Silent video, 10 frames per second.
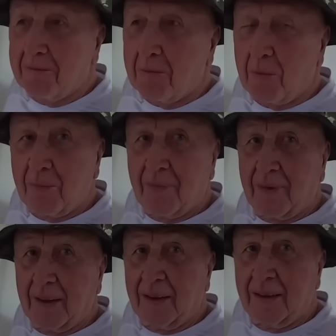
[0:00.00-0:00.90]
do you do with
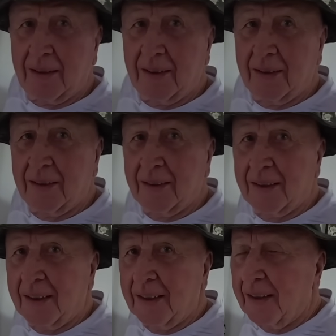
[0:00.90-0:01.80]
all the rooms then?
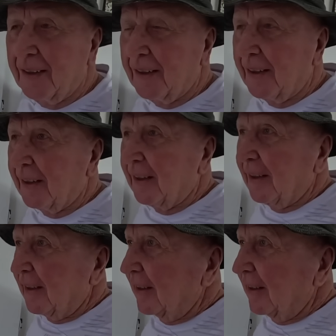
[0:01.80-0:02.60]
Do you rent them out or something?